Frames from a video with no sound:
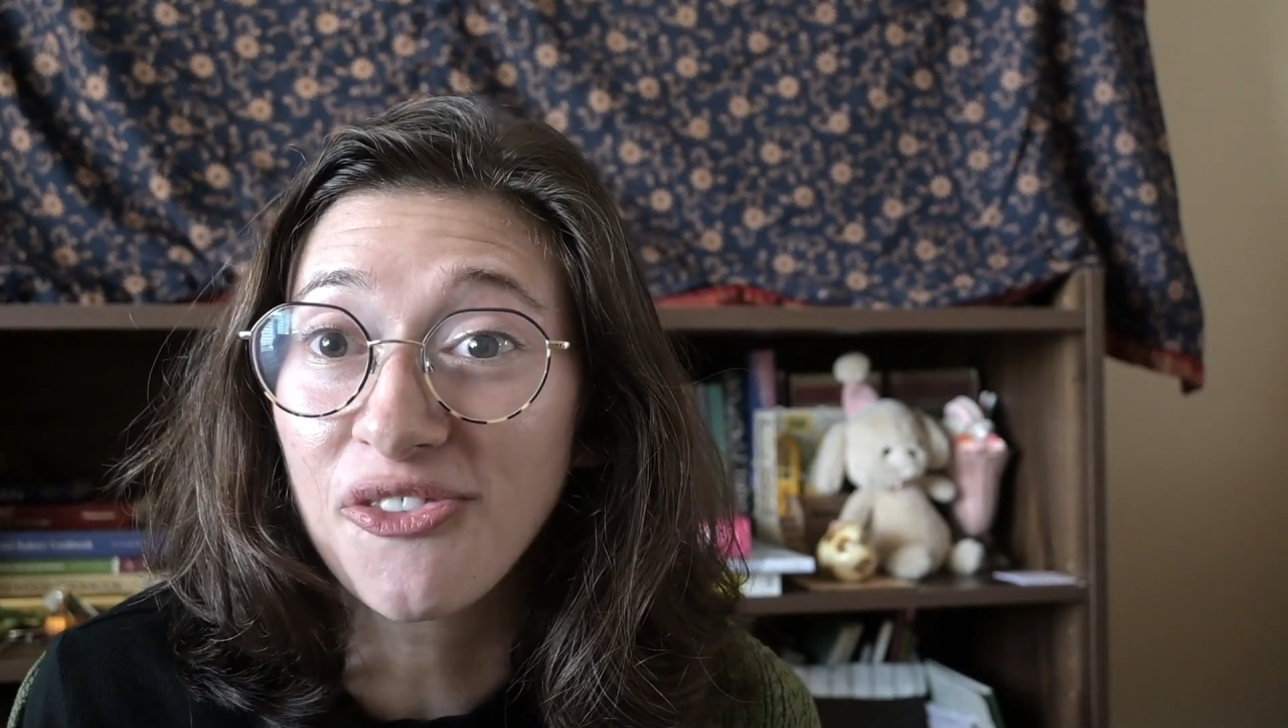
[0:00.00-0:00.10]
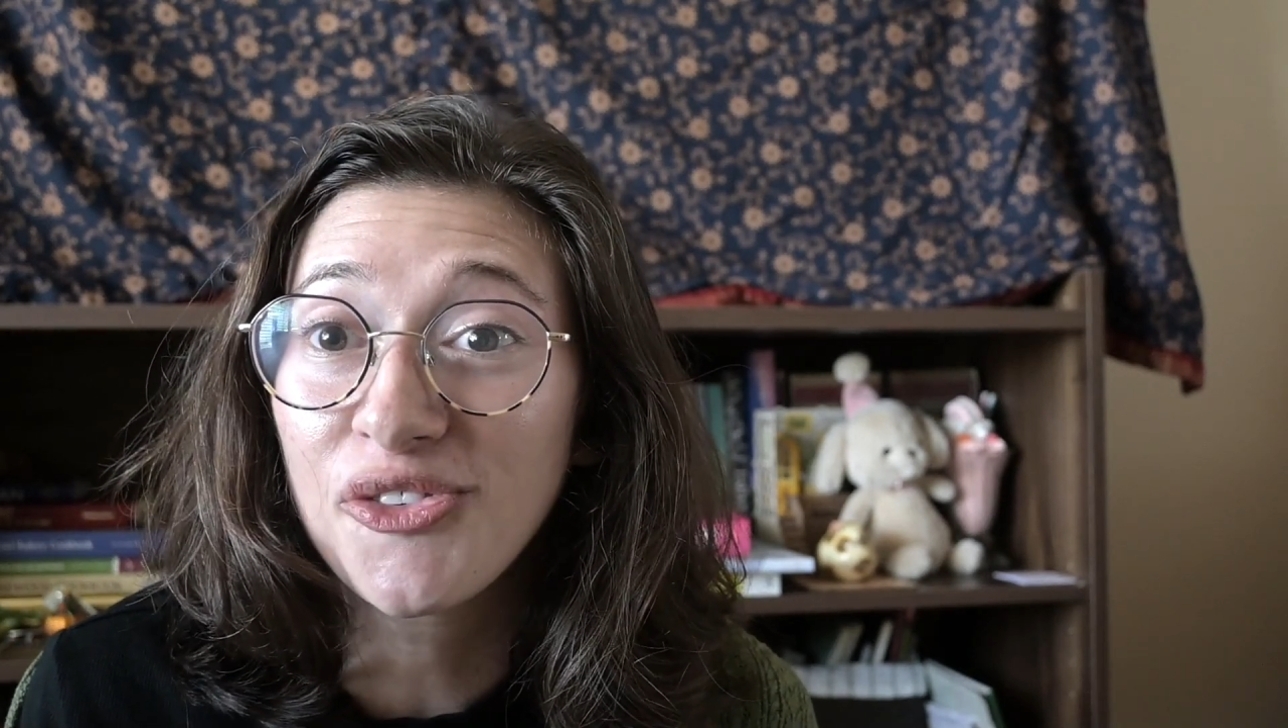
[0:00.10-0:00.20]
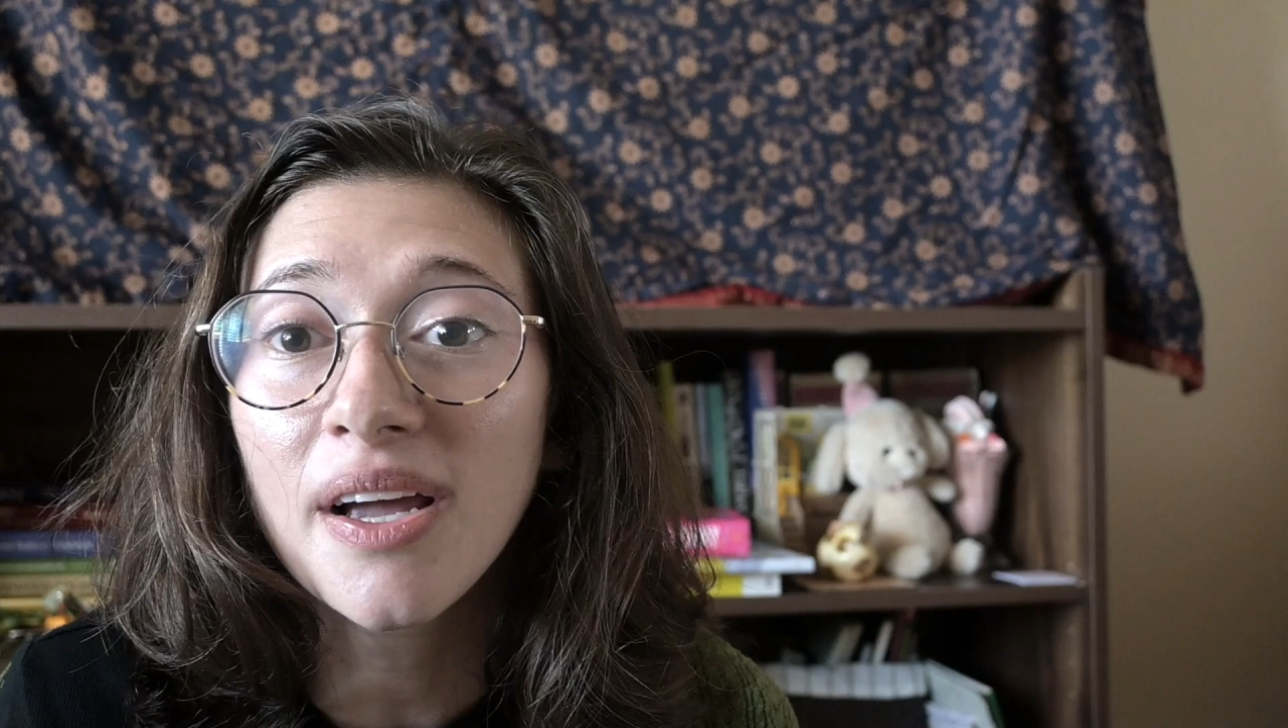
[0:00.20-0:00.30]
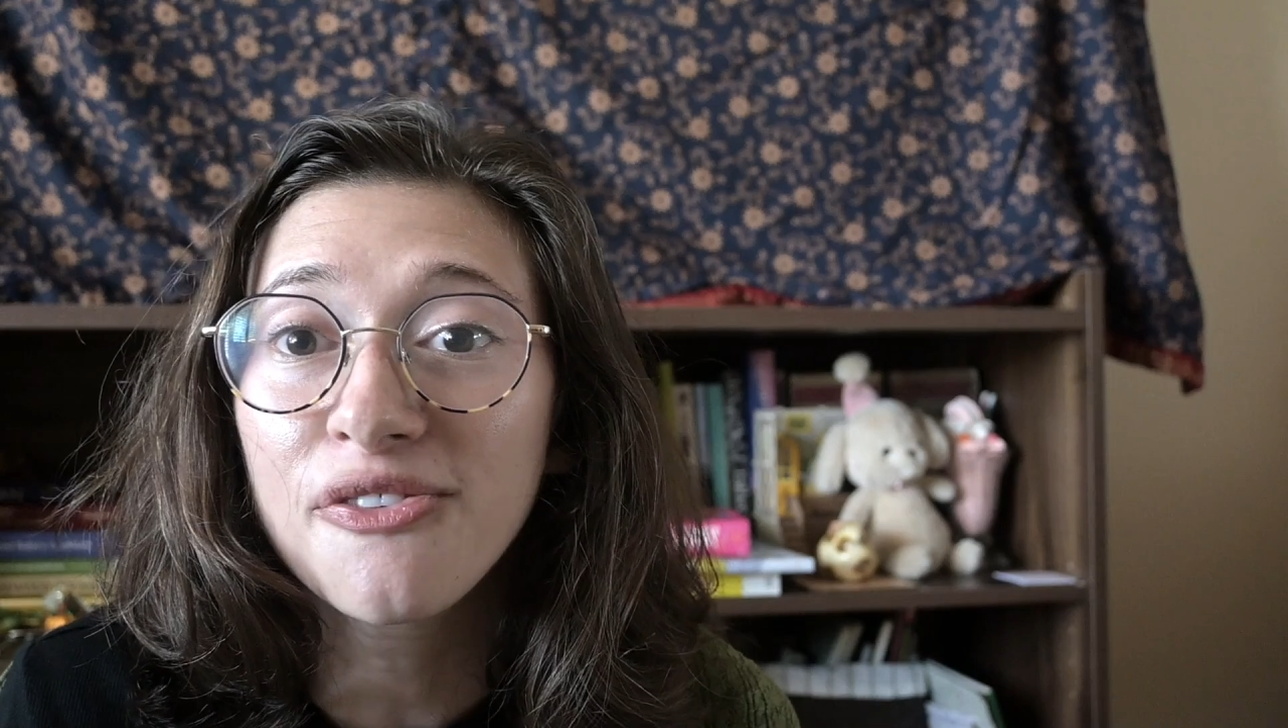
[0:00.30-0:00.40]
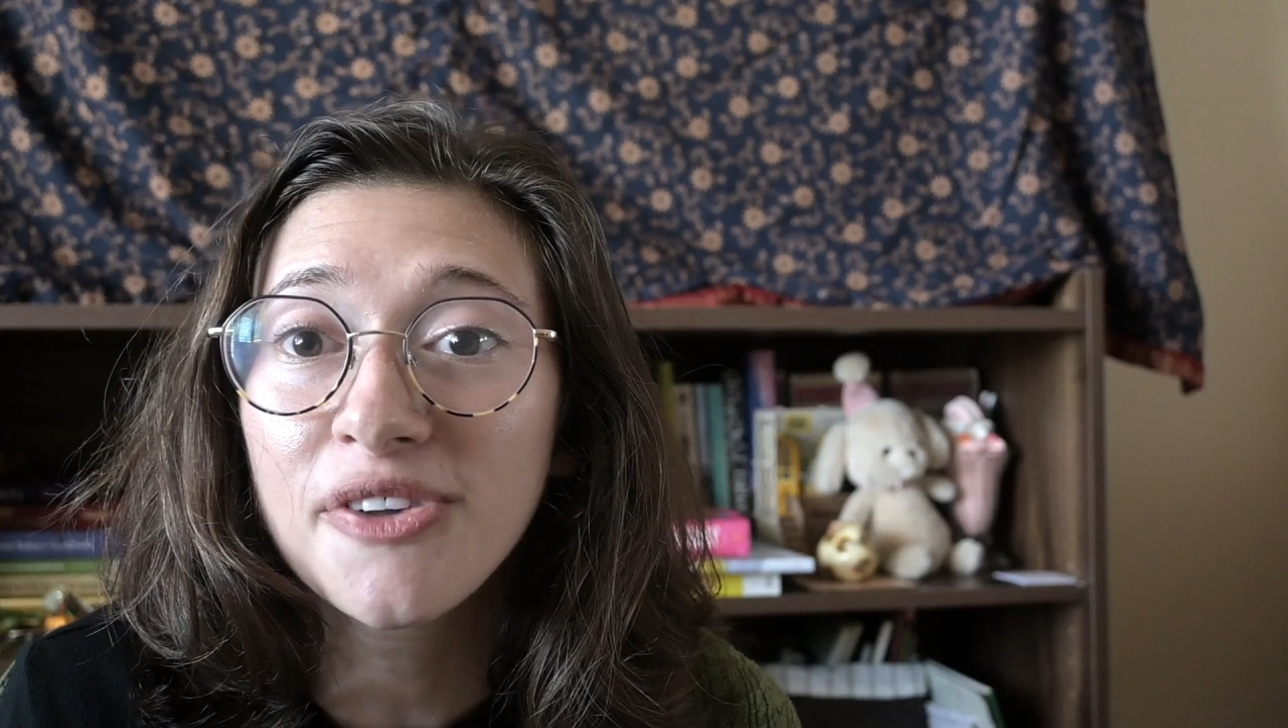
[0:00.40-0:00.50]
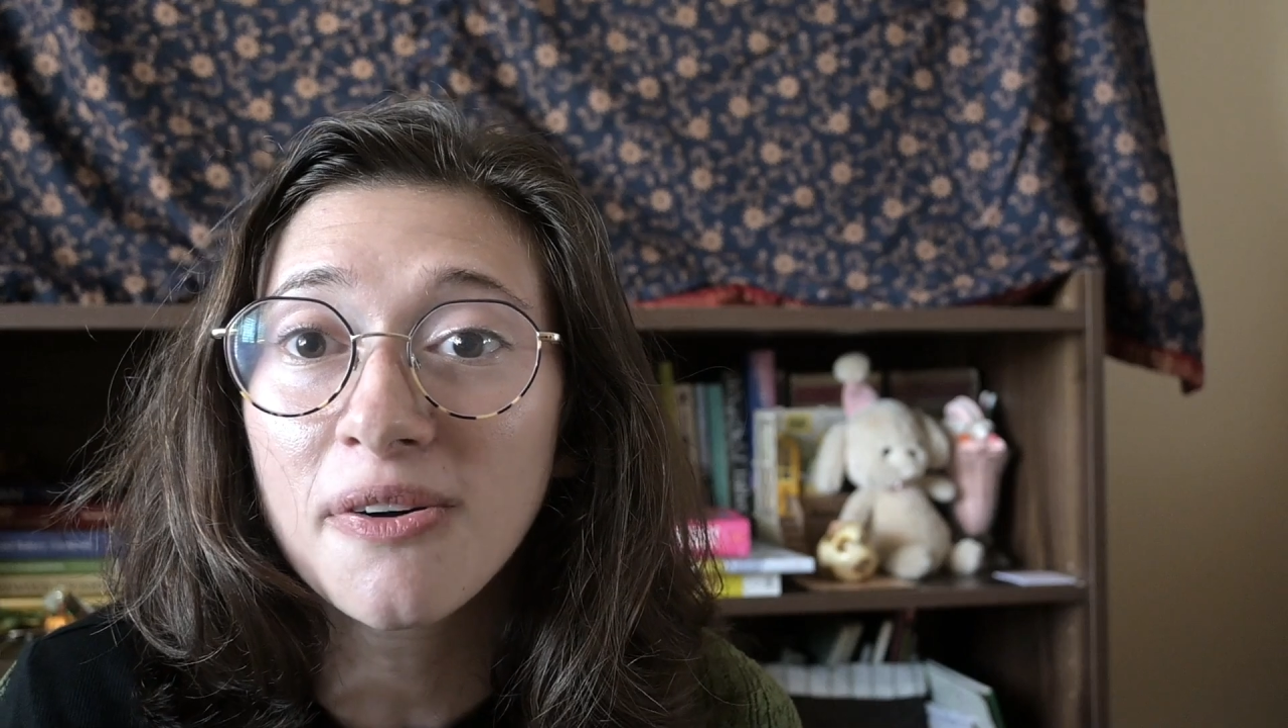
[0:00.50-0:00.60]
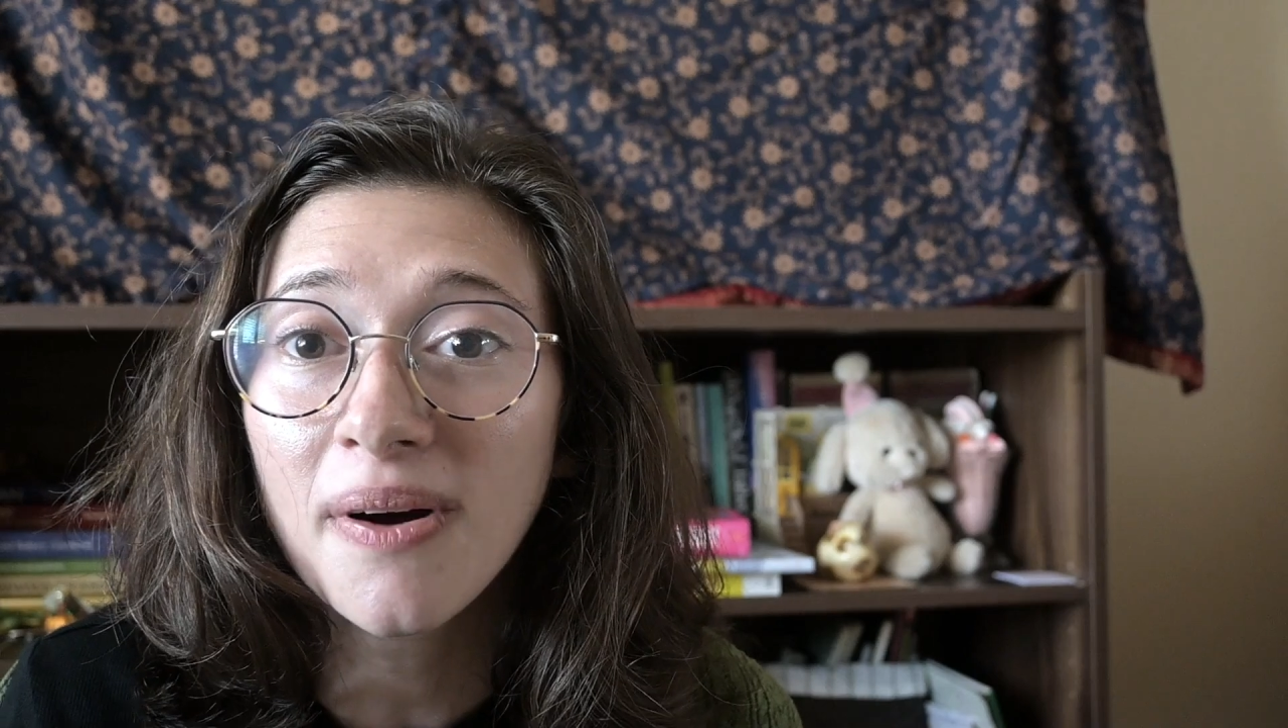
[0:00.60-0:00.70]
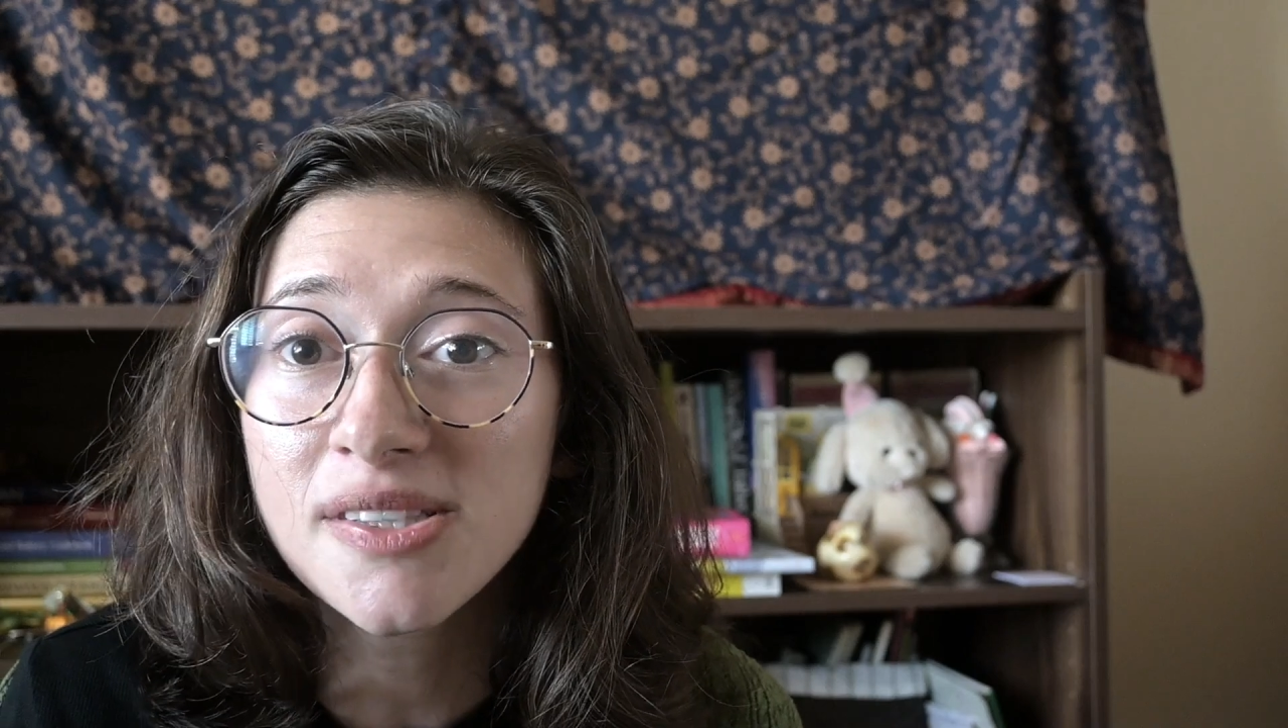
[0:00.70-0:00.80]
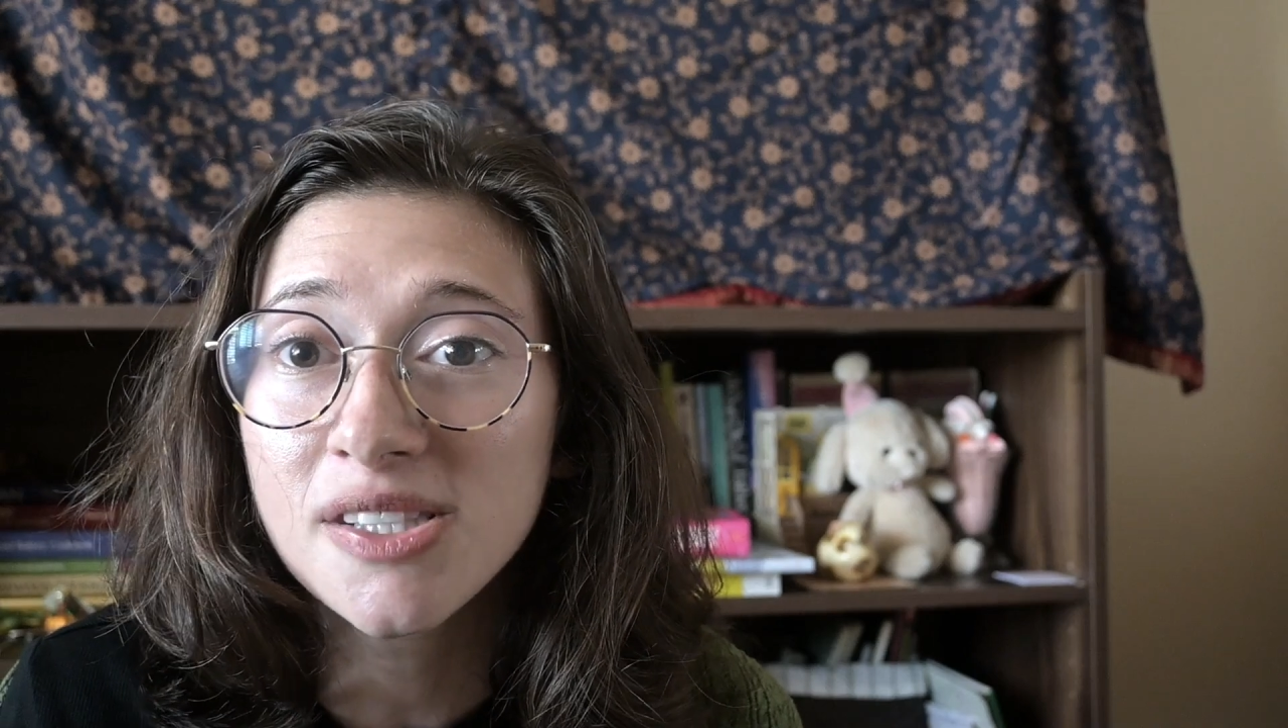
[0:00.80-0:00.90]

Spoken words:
If you are